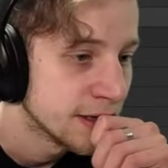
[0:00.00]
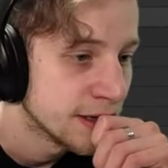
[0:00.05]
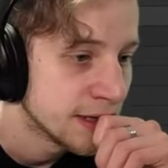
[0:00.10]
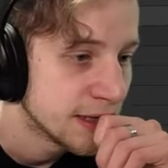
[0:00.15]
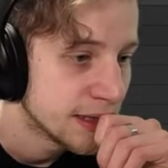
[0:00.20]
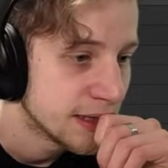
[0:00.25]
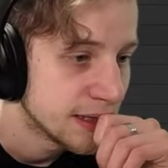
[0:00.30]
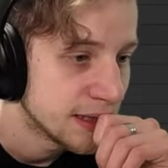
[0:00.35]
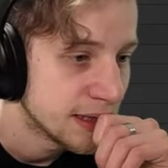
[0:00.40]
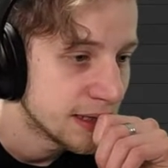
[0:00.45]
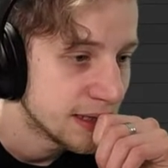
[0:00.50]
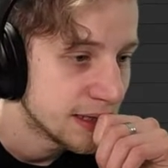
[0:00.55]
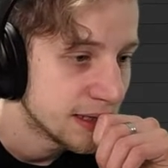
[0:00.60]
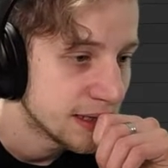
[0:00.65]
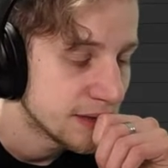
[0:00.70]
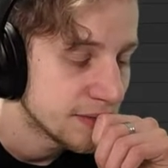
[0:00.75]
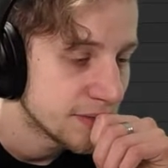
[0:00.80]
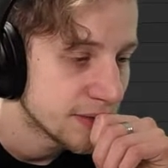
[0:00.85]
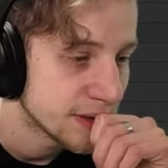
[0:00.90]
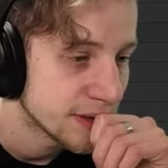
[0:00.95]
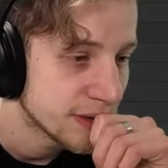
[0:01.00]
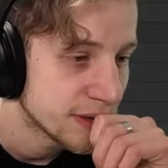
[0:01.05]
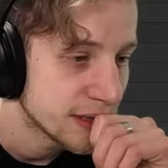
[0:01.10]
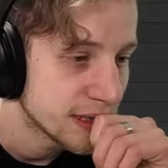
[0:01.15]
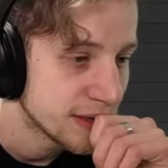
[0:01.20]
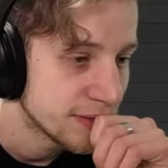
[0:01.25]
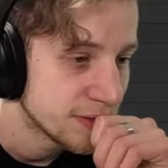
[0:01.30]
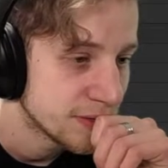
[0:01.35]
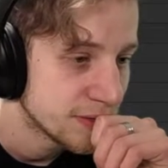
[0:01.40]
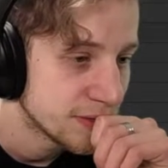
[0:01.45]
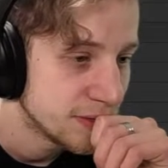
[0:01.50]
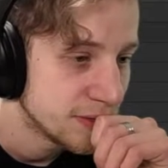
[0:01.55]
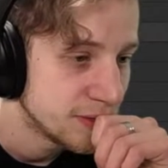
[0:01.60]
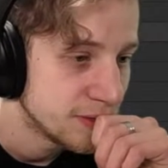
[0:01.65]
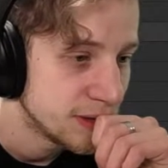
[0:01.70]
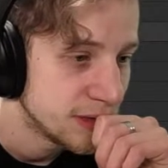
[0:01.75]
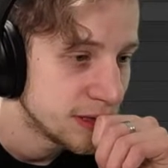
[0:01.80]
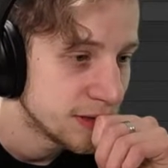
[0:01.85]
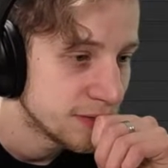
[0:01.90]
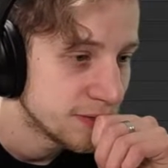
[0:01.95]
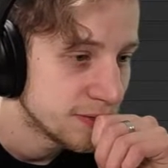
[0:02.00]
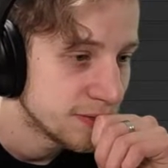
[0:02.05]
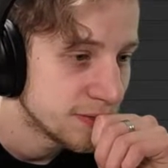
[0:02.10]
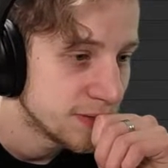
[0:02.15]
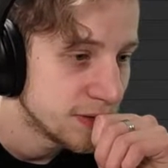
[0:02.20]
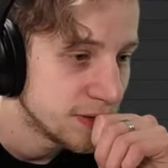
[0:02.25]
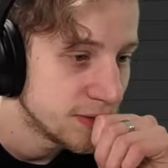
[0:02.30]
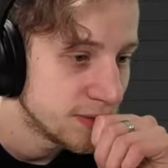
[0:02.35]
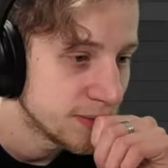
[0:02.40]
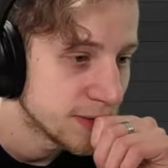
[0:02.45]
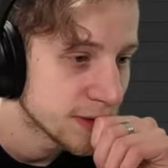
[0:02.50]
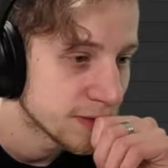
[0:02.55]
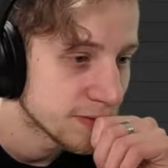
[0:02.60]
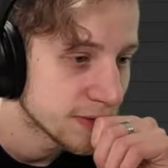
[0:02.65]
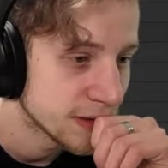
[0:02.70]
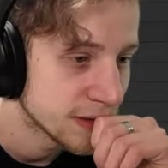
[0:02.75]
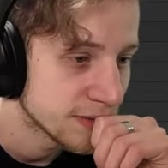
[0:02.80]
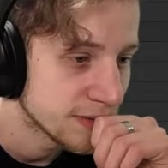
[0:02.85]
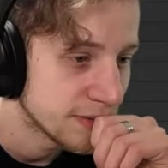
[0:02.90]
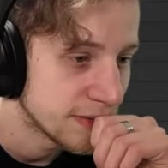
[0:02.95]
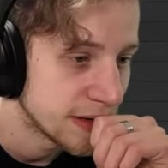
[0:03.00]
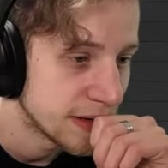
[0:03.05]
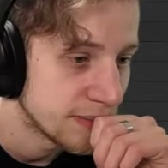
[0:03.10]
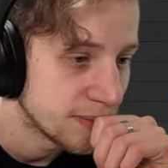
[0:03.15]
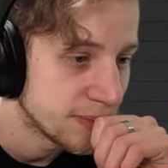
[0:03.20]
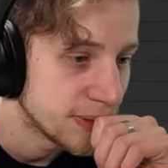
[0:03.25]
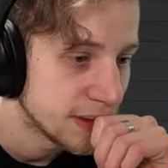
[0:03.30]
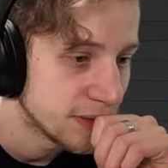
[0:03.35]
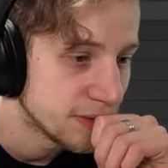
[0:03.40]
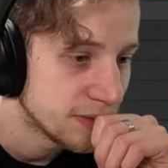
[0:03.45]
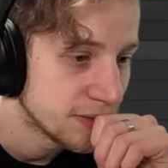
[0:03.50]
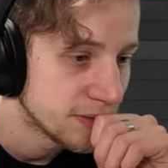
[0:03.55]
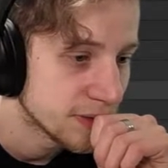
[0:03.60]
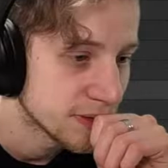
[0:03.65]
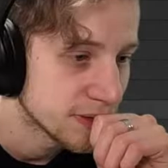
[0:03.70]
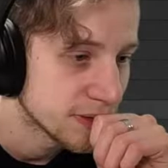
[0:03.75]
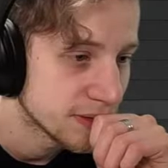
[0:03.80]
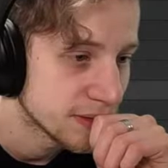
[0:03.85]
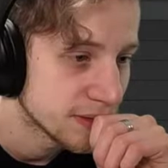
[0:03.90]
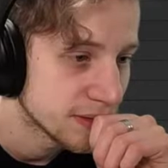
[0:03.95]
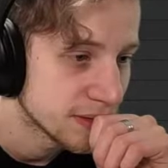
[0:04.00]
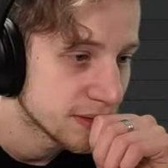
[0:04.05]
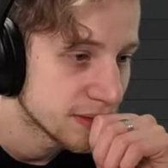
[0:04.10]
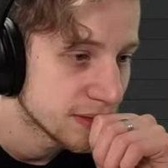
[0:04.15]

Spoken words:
And we're gonna have to do here a few more things with our pause.